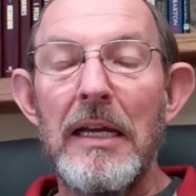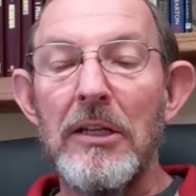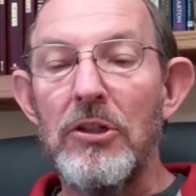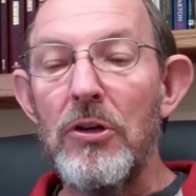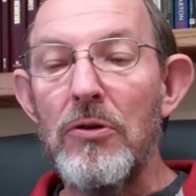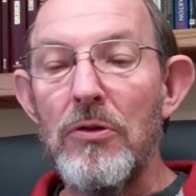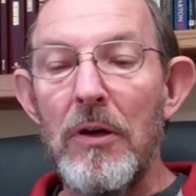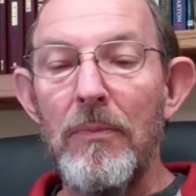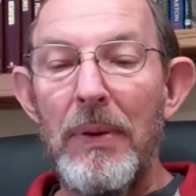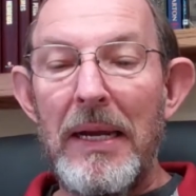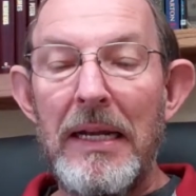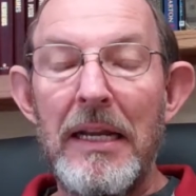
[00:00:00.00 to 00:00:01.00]
is two
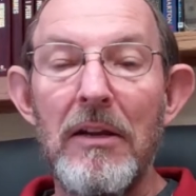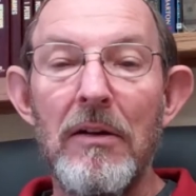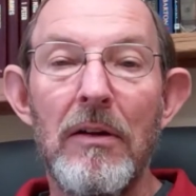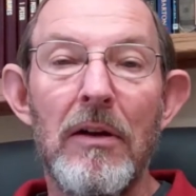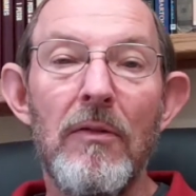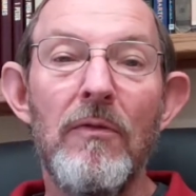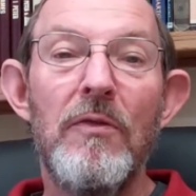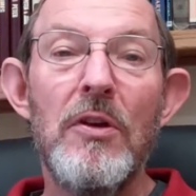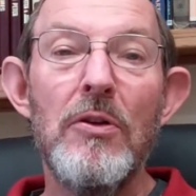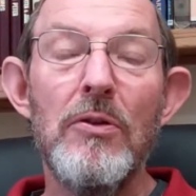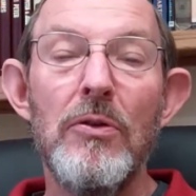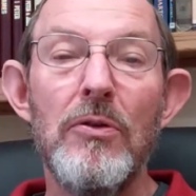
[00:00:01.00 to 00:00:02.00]
competing
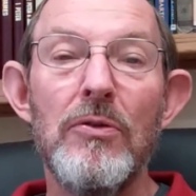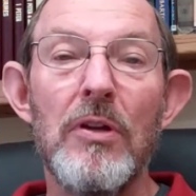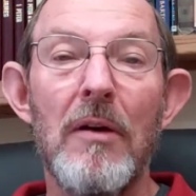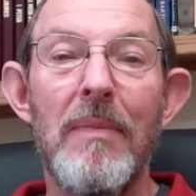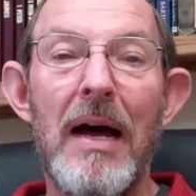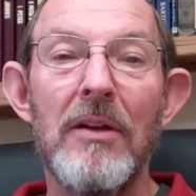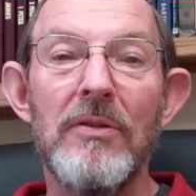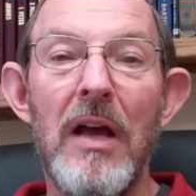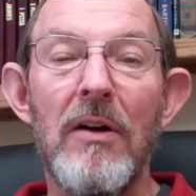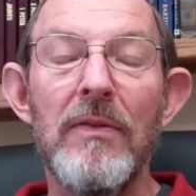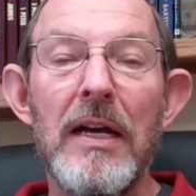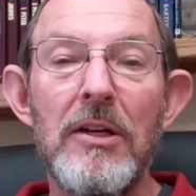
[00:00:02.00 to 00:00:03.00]
views about
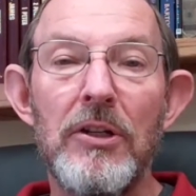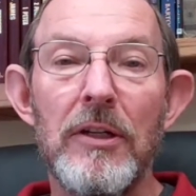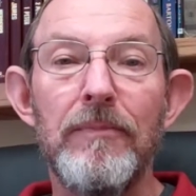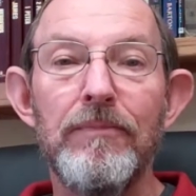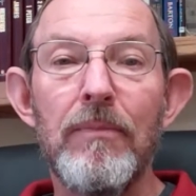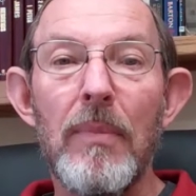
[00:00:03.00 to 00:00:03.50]
salvation.